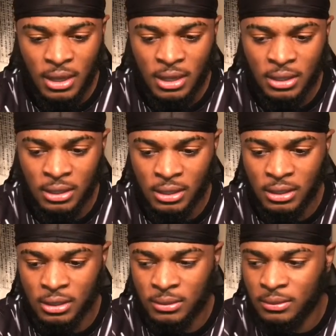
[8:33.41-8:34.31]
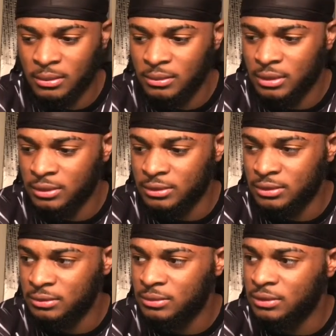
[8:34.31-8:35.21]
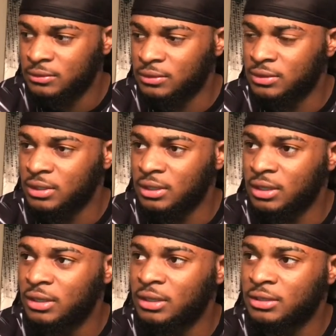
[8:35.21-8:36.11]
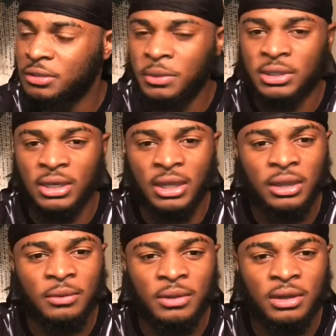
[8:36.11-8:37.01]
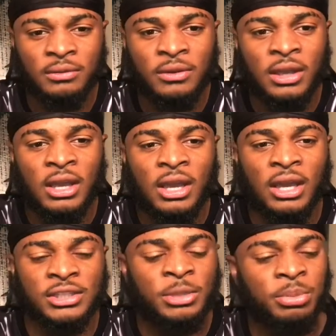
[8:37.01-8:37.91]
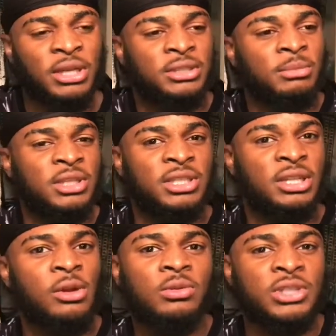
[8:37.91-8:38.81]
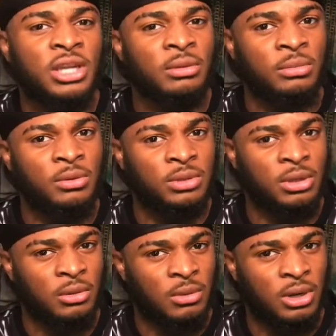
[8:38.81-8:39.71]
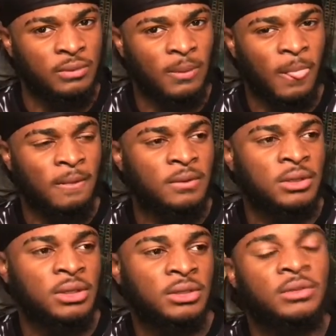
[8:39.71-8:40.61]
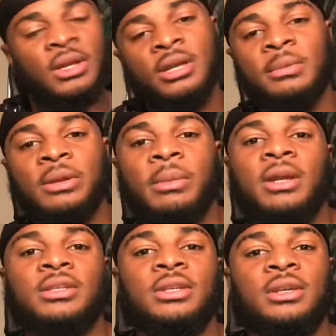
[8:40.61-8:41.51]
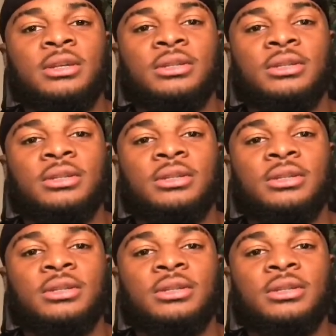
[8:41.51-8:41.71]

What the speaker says: And, so we at the lake or whatever. She played some of this slow jam music or whatever. So then she's like, come in the back seat.